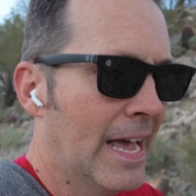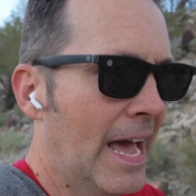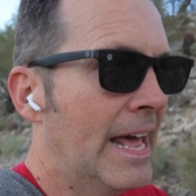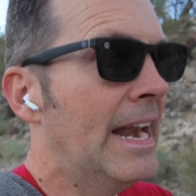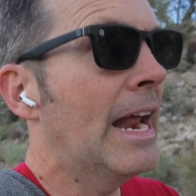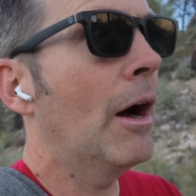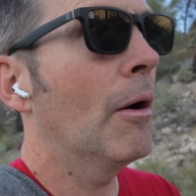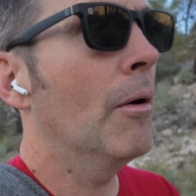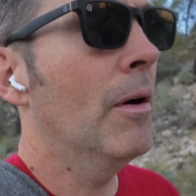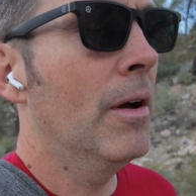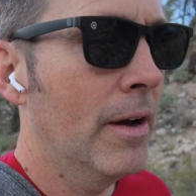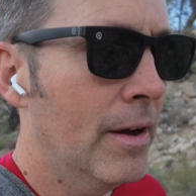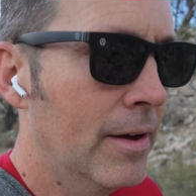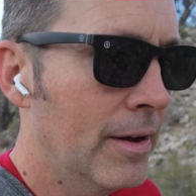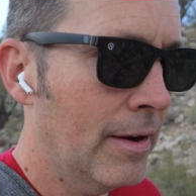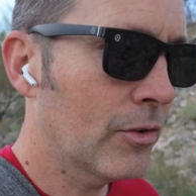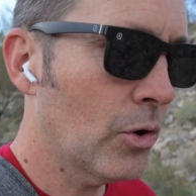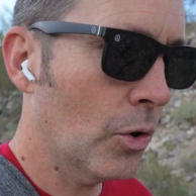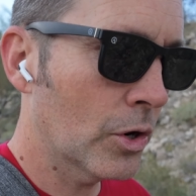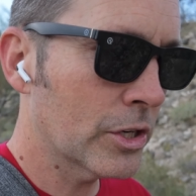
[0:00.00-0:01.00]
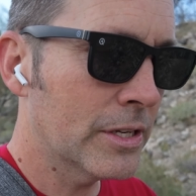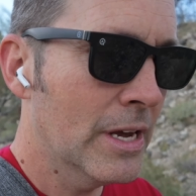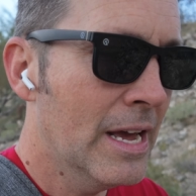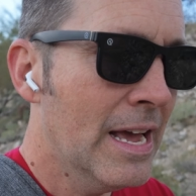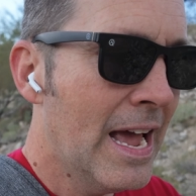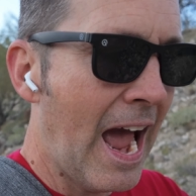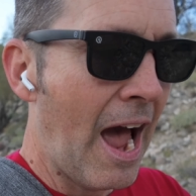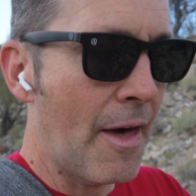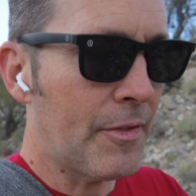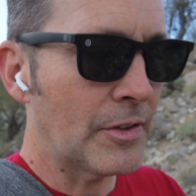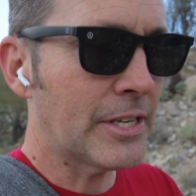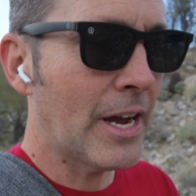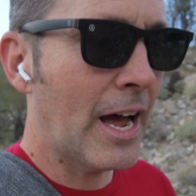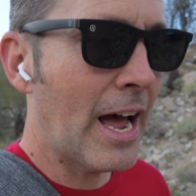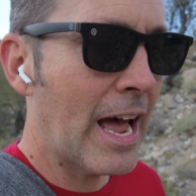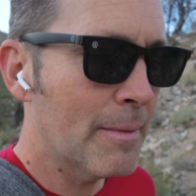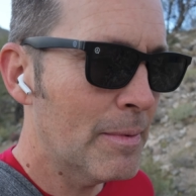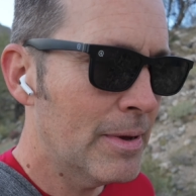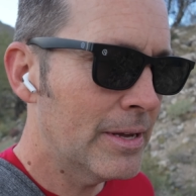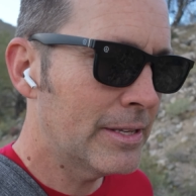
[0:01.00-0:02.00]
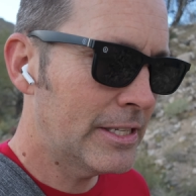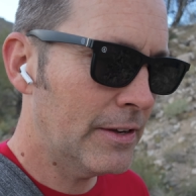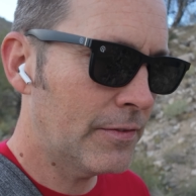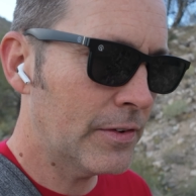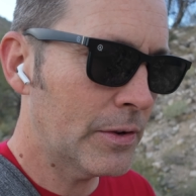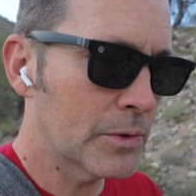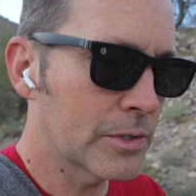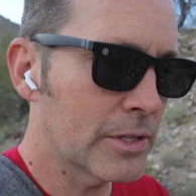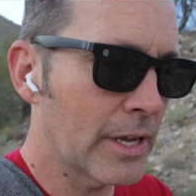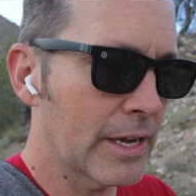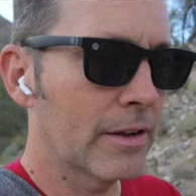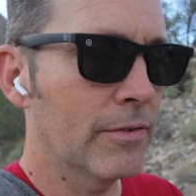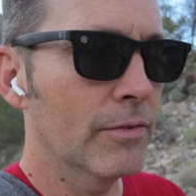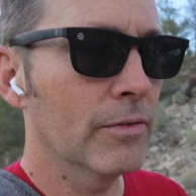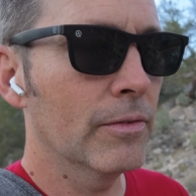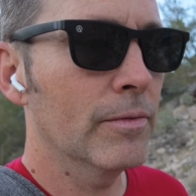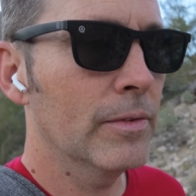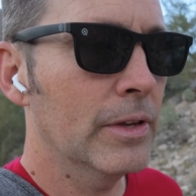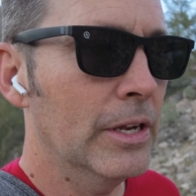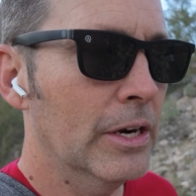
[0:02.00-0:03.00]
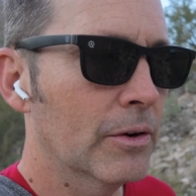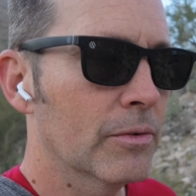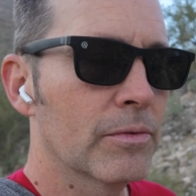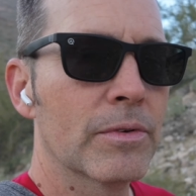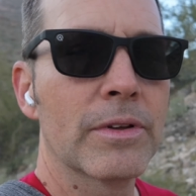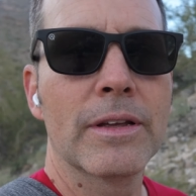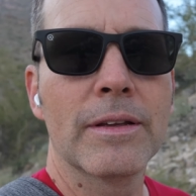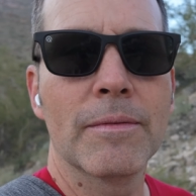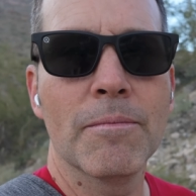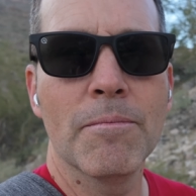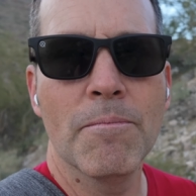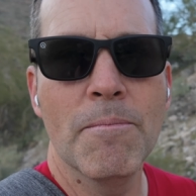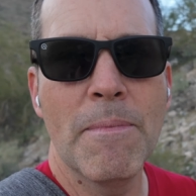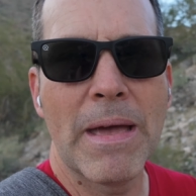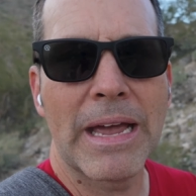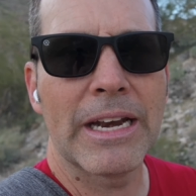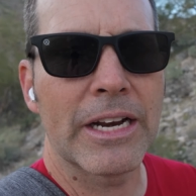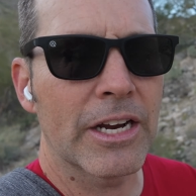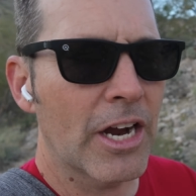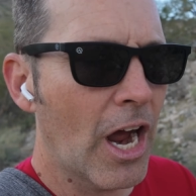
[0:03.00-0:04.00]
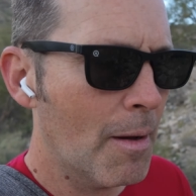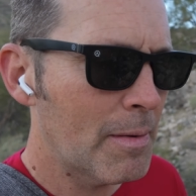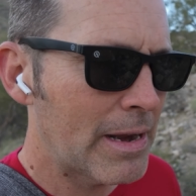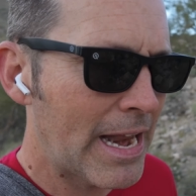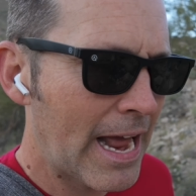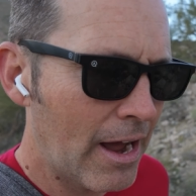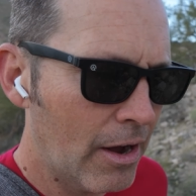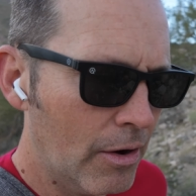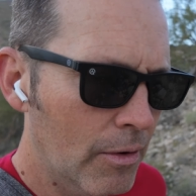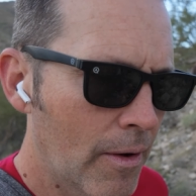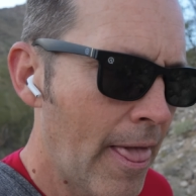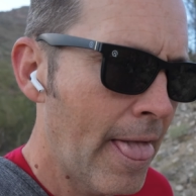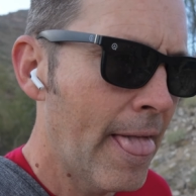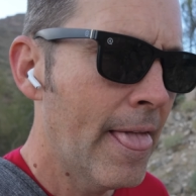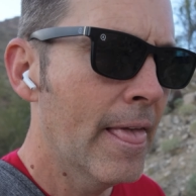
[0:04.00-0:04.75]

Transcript: And now, of course, at the time, Tiffany was like, you know, making a comment how,